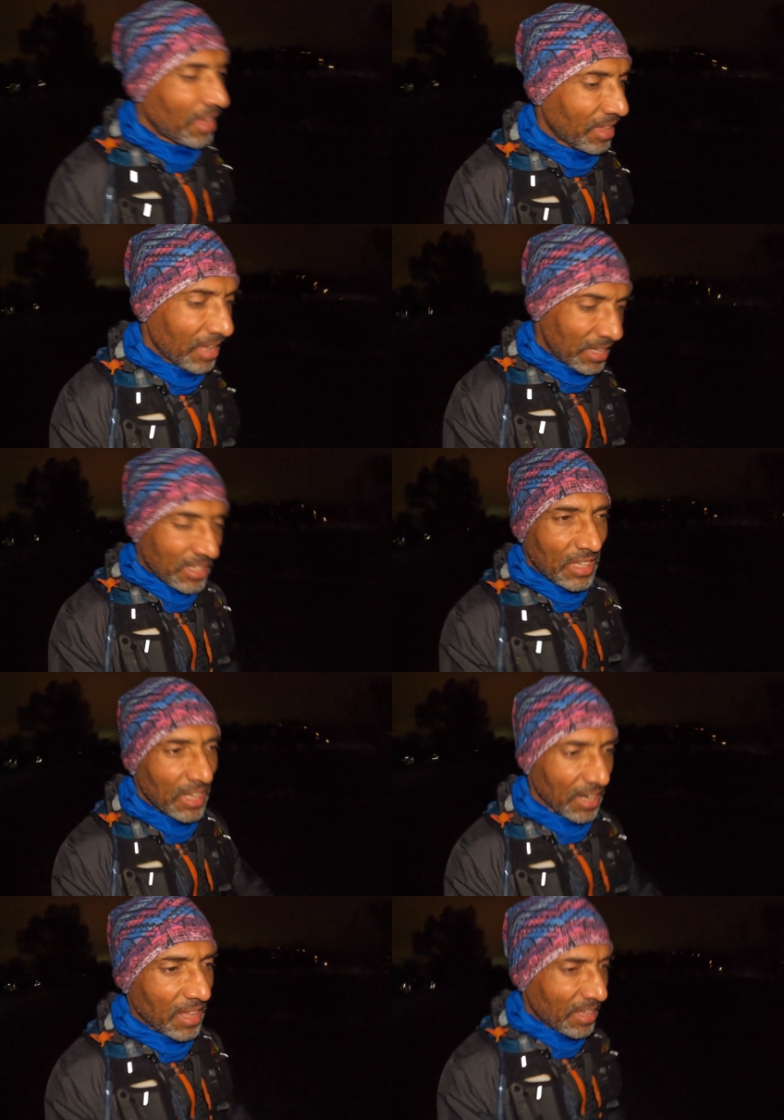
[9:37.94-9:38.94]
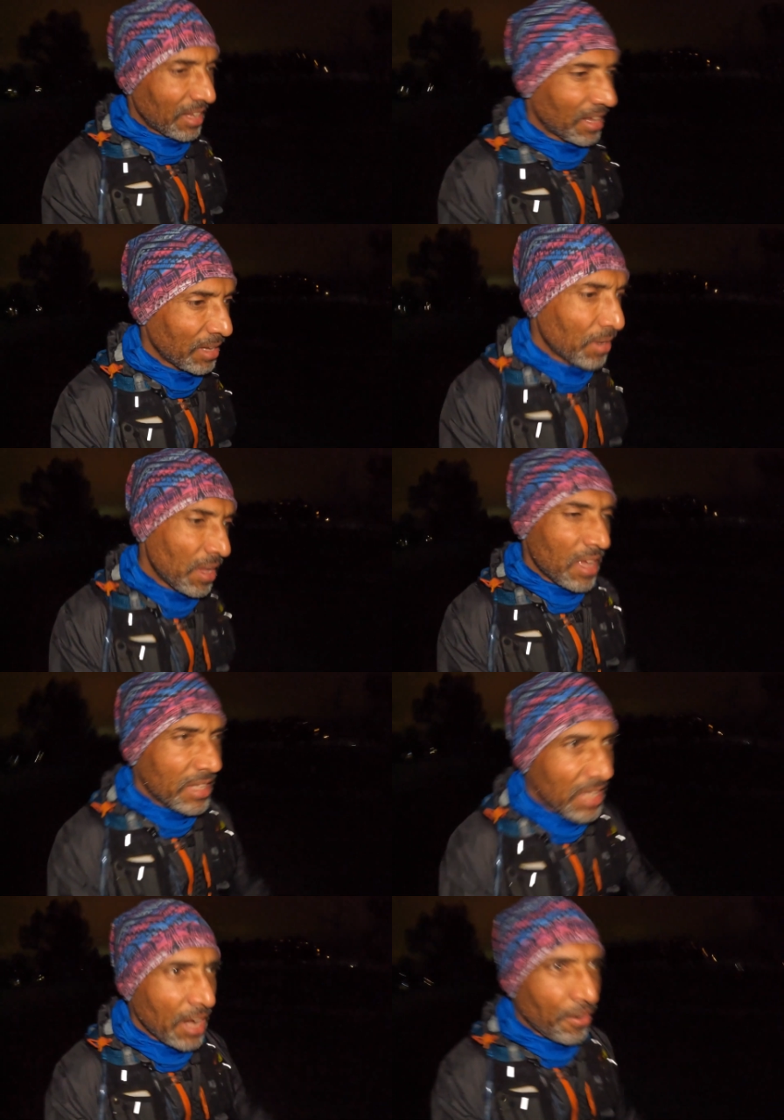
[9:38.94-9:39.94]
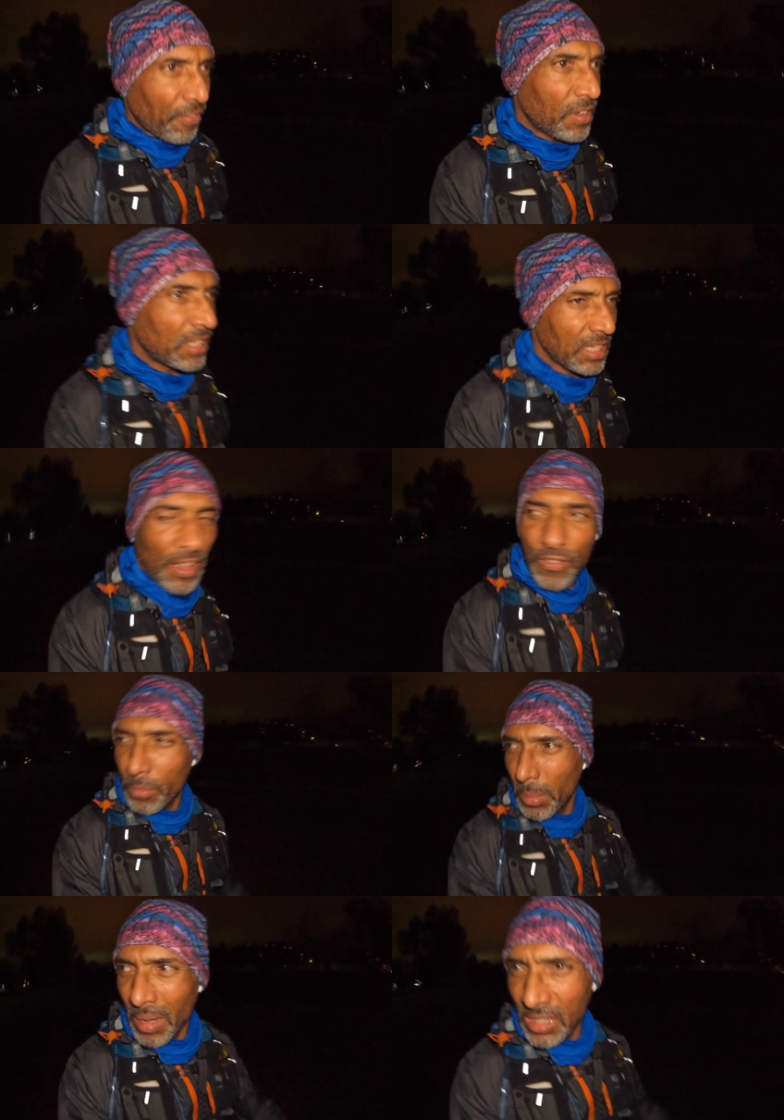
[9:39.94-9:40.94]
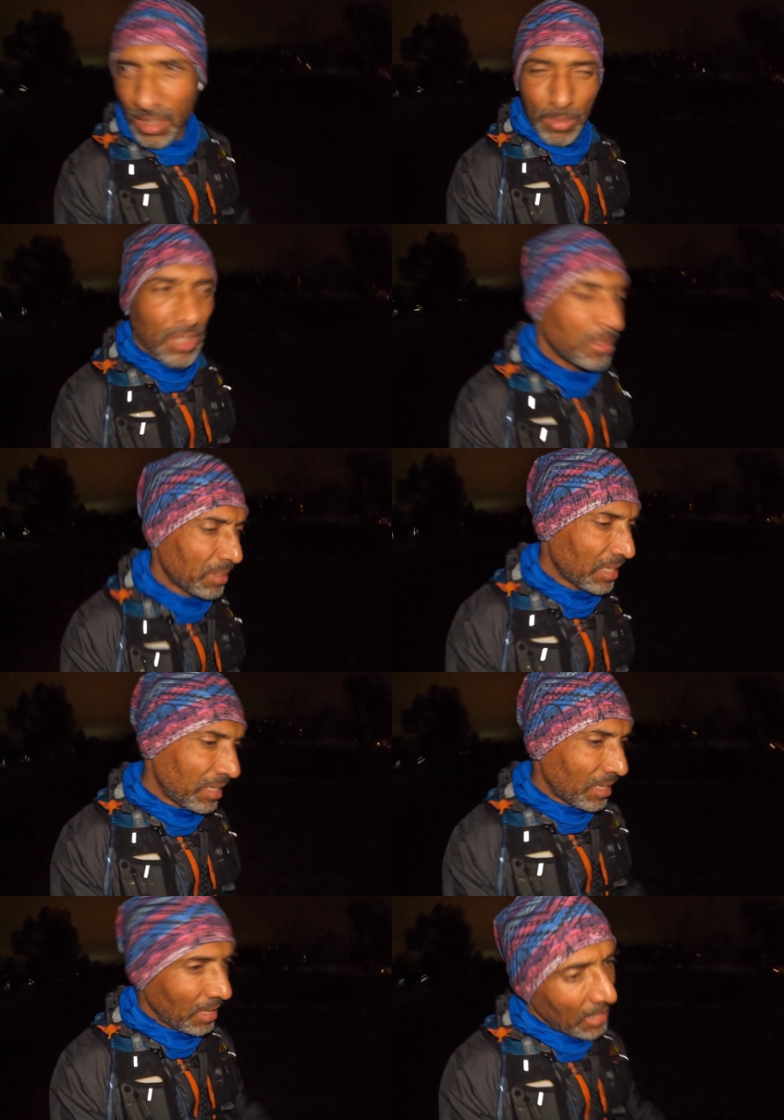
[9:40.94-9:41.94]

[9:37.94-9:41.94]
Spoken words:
that's it, you know. Sacrifices have to be made sometimes, and